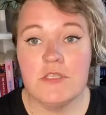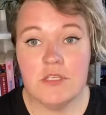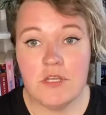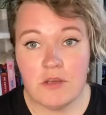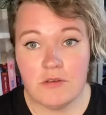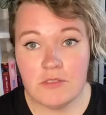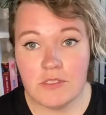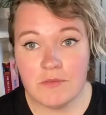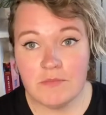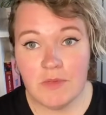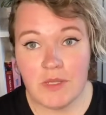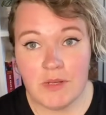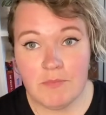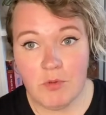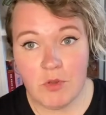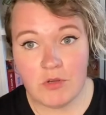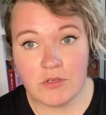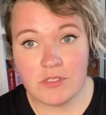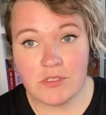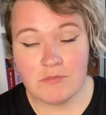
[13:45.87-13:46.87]
those are the
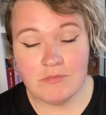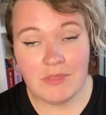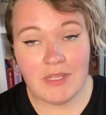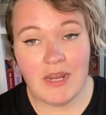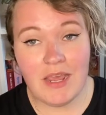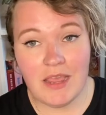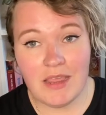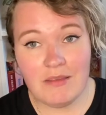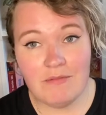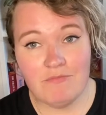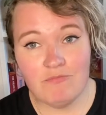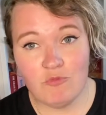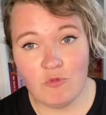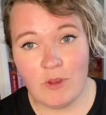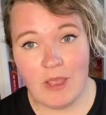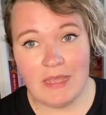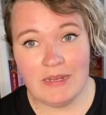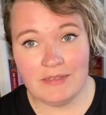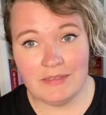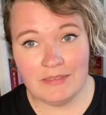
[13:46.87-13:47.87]
books that I
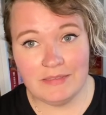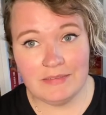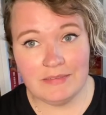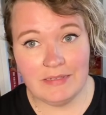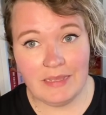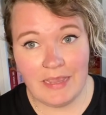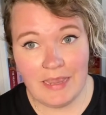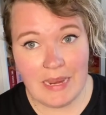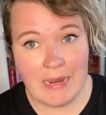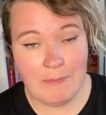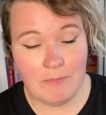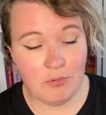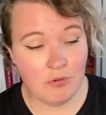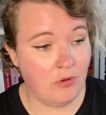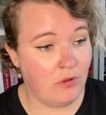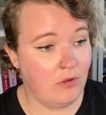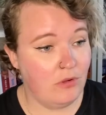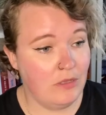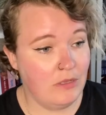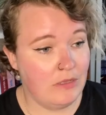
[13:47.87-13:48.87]
read in
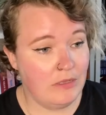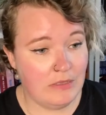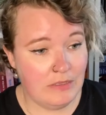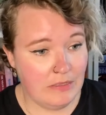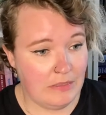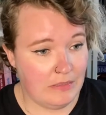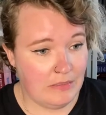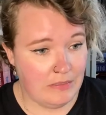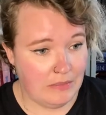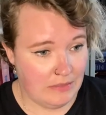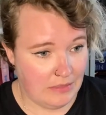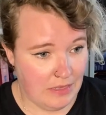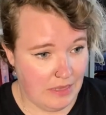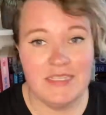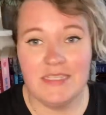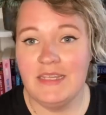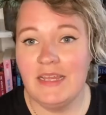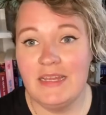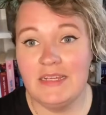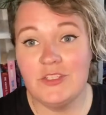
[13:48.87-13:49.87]
April. I
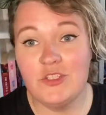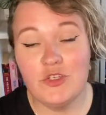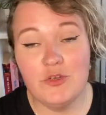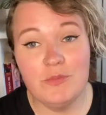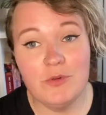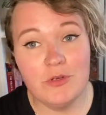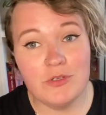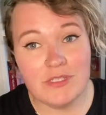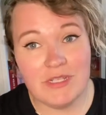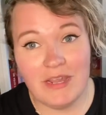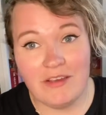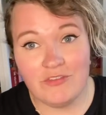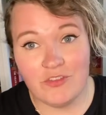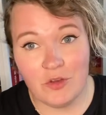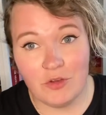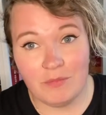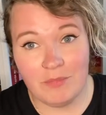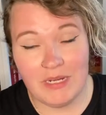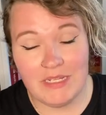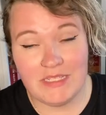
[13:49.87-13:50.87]
still had 2 books left
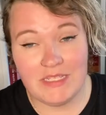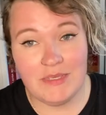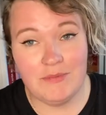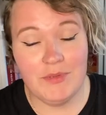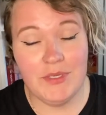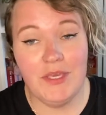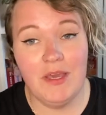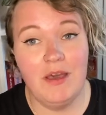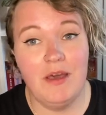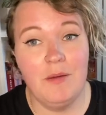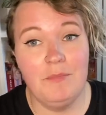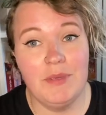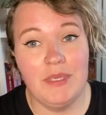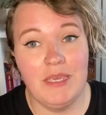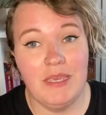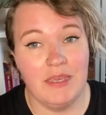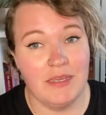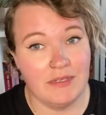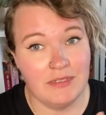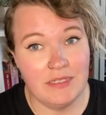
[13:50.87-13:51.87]
on my TBR,
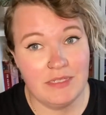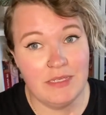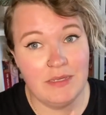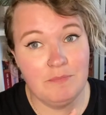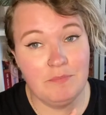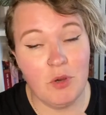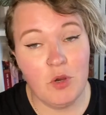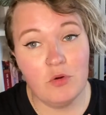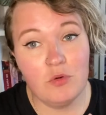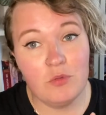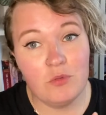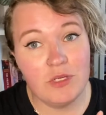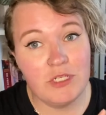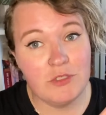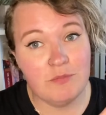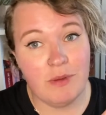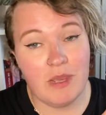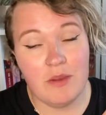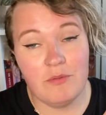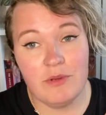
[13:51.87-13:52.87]
being The Bone Witch
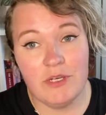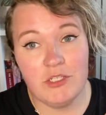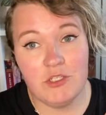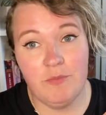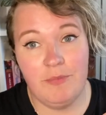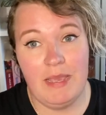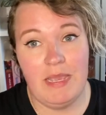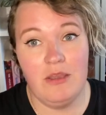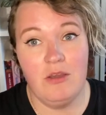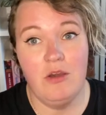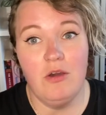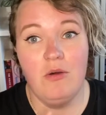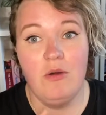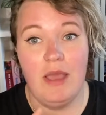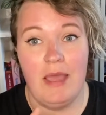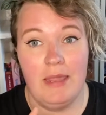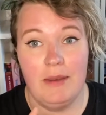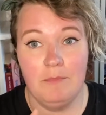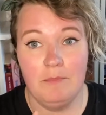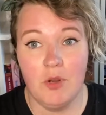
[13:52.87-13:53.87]
by Rin Jepeko
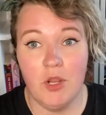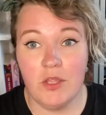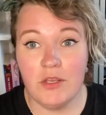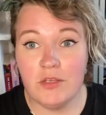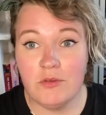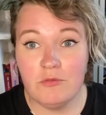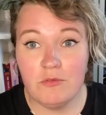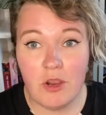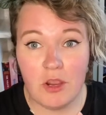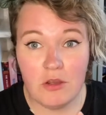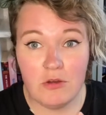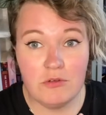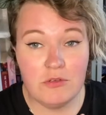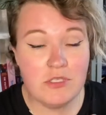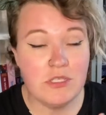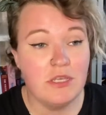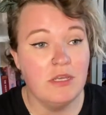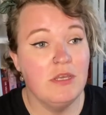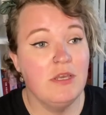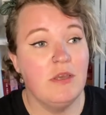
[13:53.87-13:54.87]
and Bloody
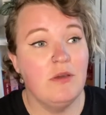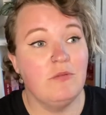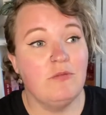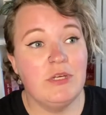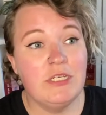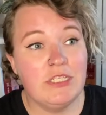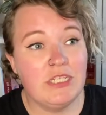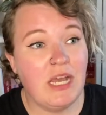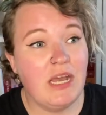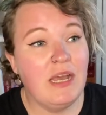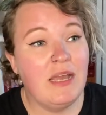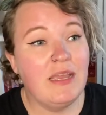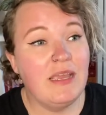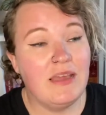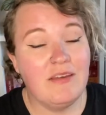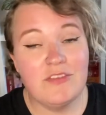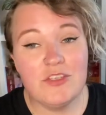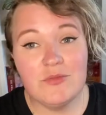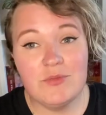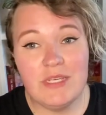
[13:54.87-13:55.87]
Rose, which I
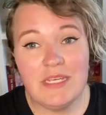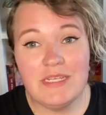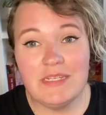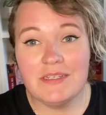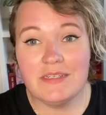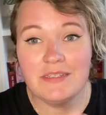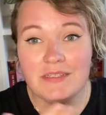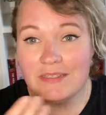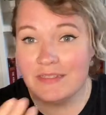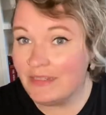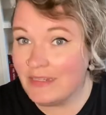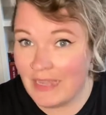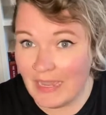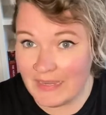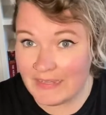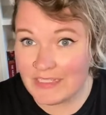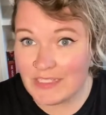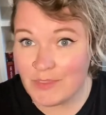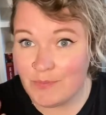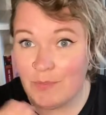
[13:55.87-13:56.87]
have to read
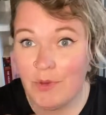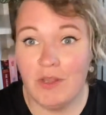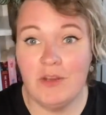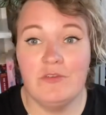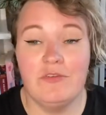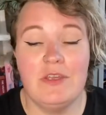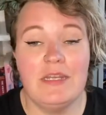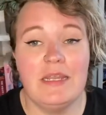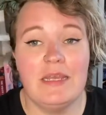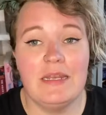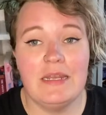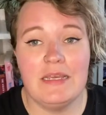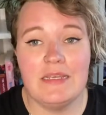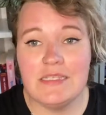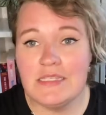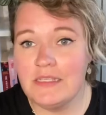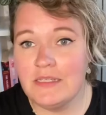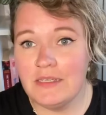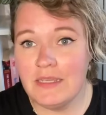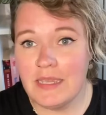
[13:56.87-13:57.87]
next month, and then I
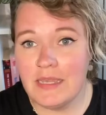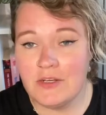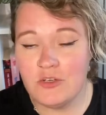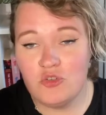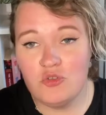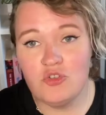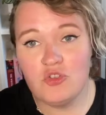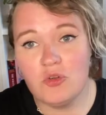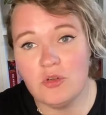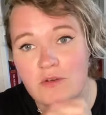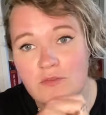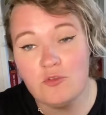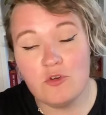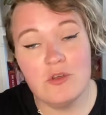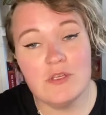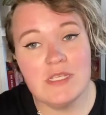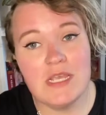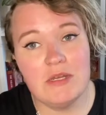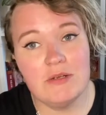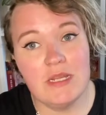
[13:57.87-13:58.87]
still get to sort of
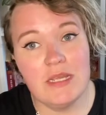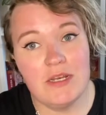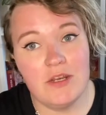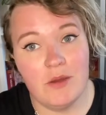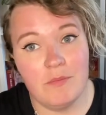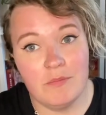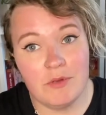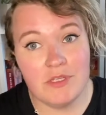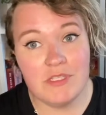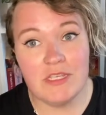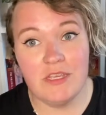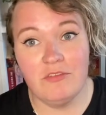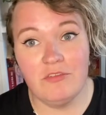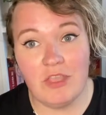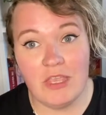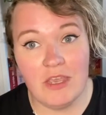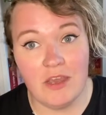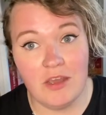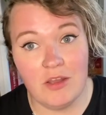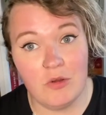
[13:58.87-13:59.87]
cross out their numbers if
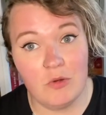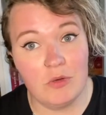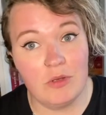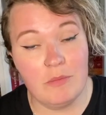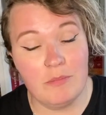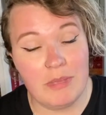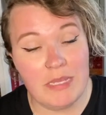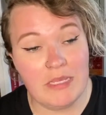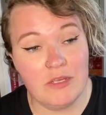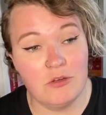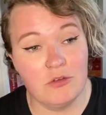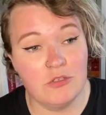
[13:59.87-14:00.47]
they are on the bingo